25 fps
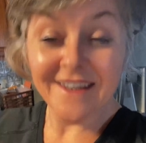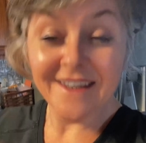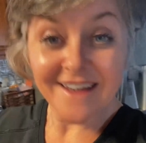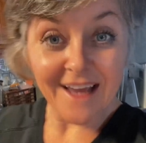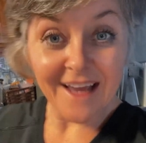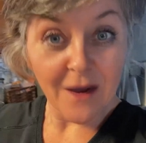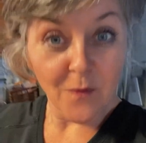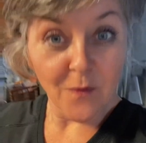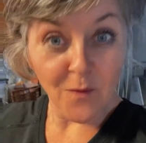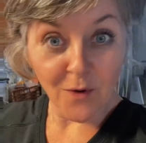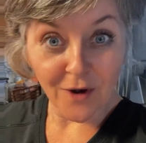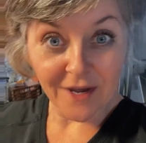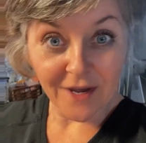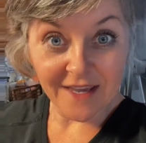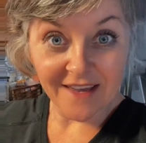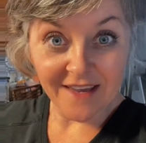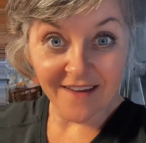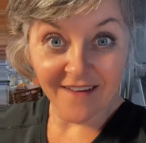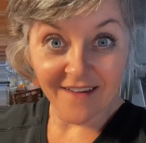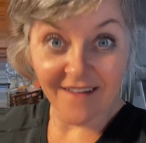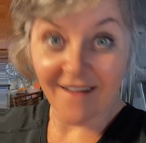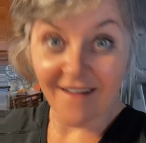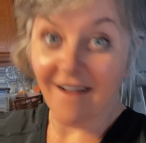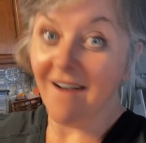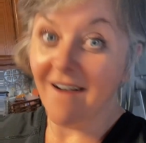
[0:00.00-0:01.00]

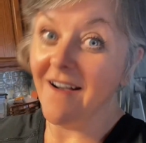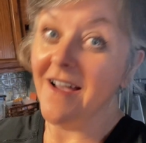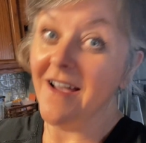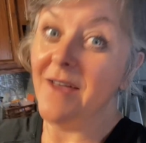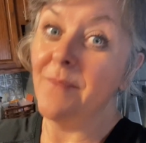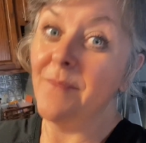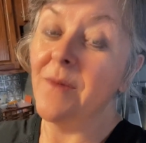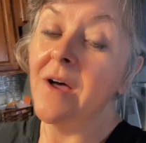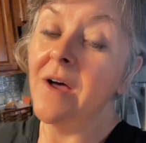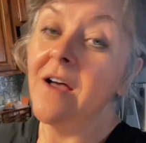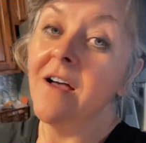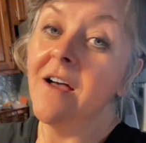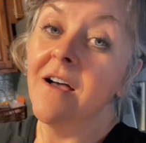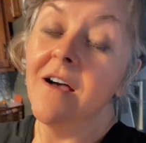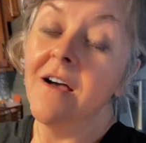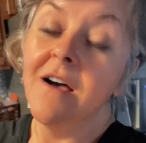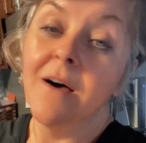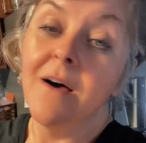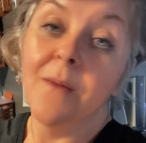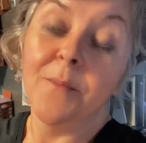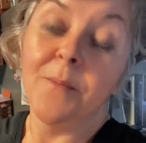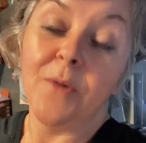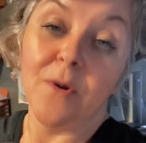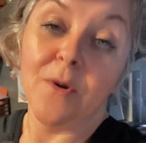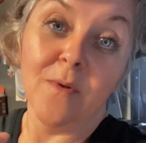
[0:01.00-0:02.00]
networking. I'm
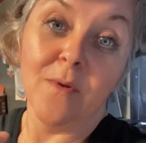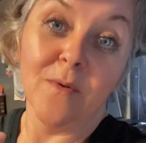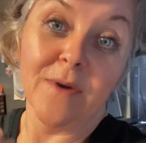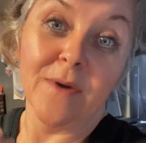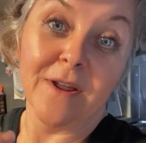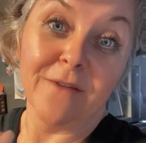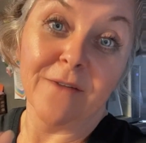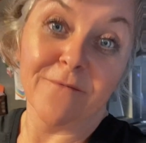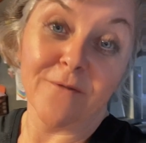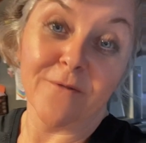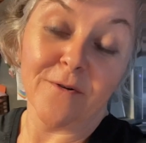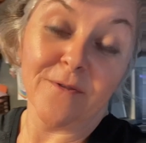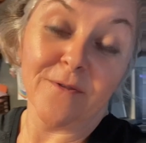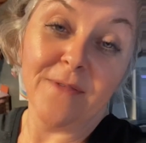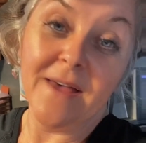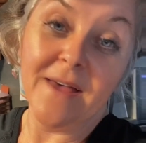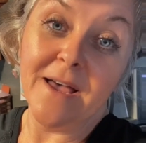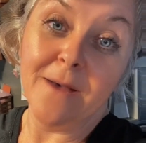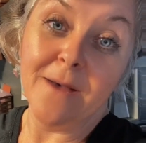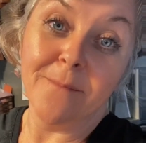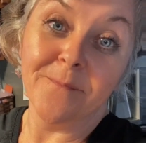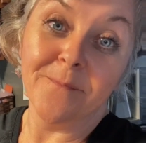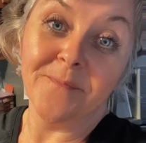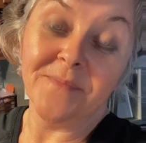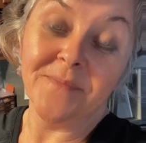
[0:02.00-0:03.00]
promoting for
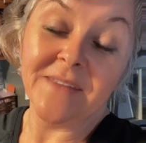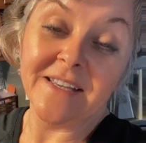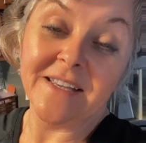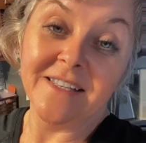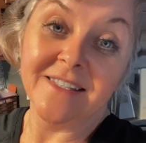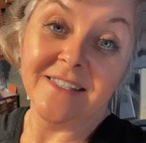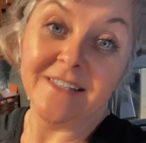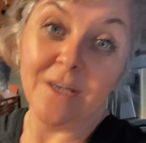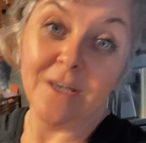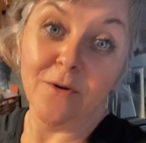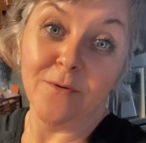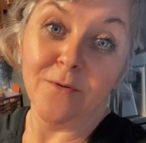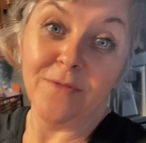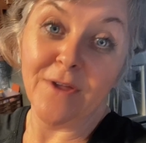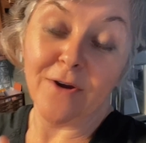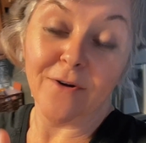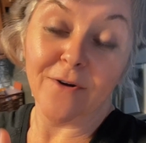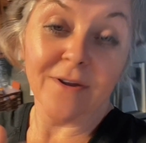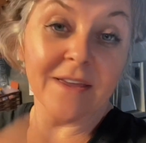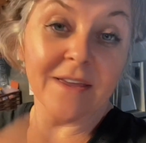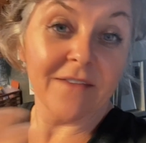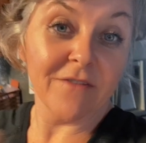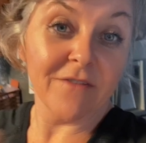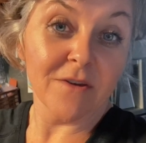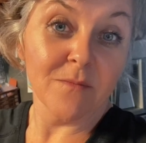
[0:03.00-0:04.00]
them, so they're
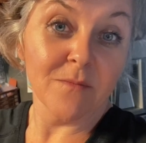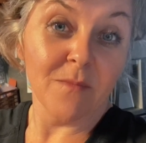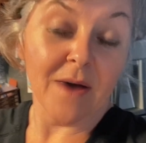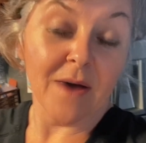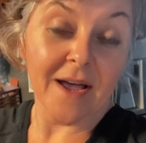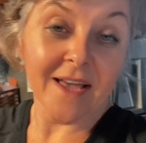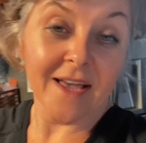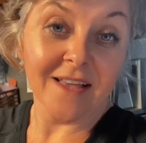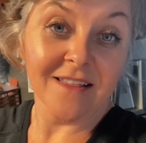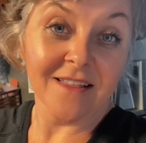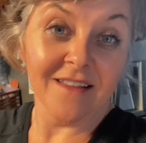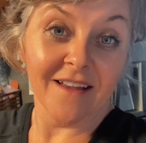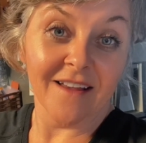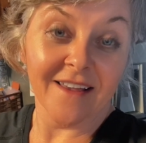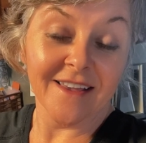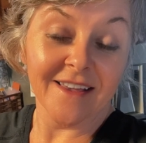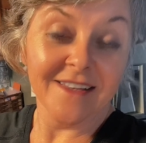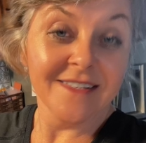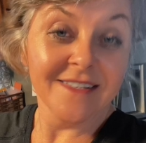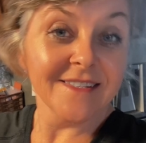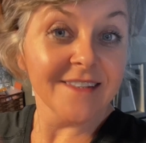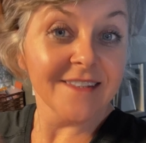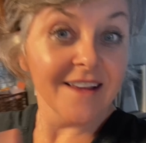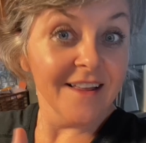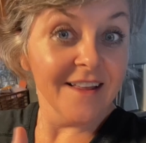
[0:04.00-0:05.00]
giving my
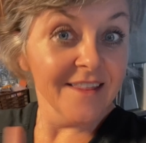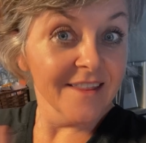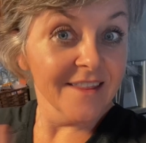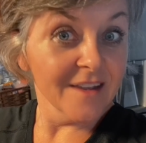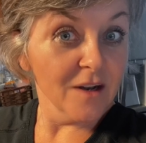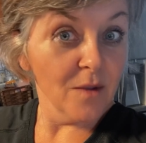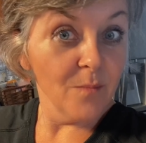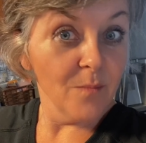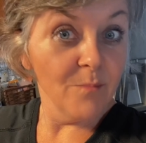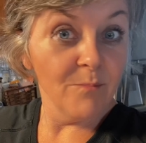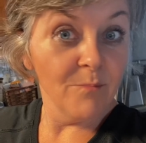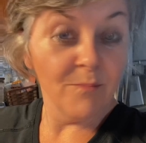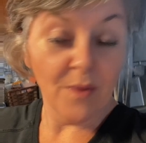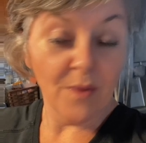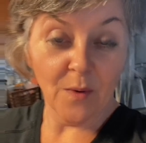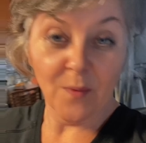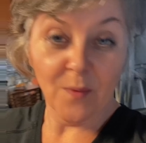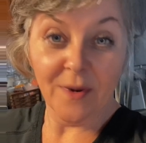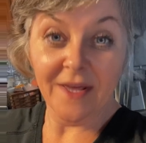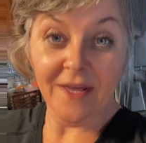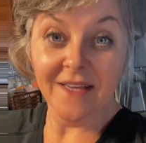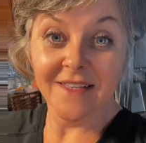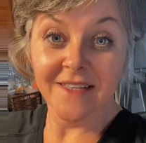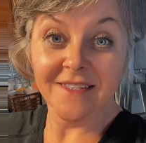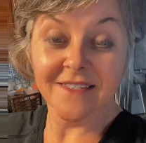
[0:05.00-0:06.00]
clients a little
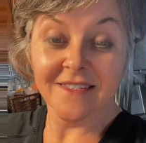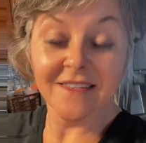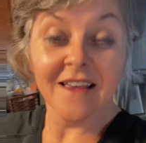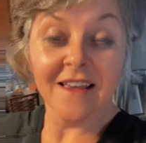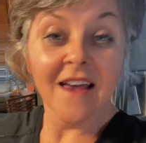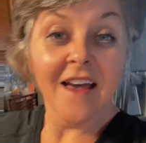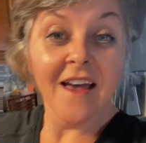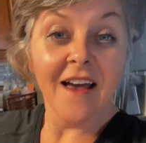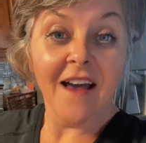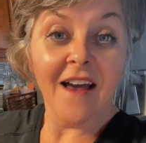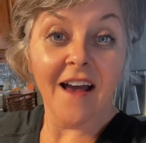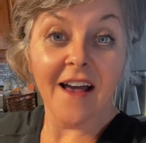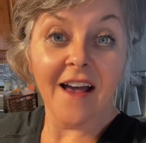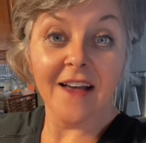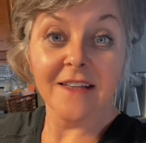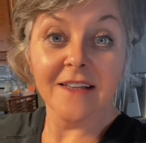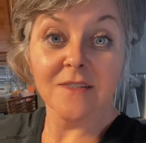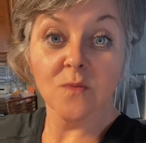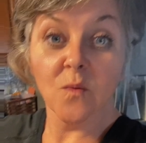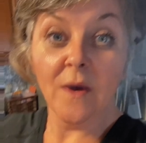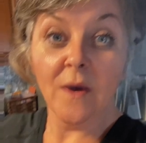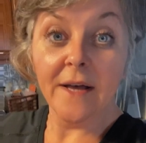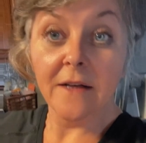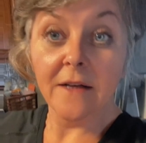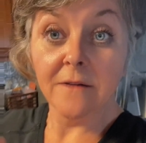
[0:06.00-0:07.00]
bonus as
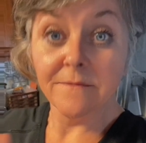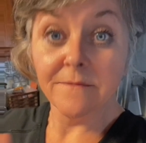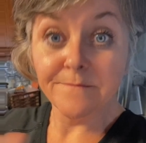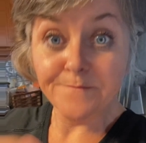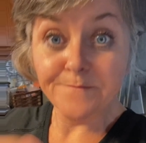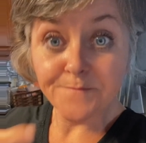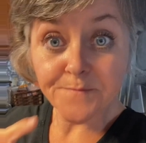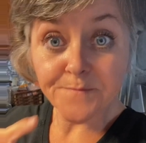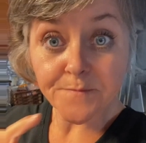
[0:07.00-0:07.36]
well.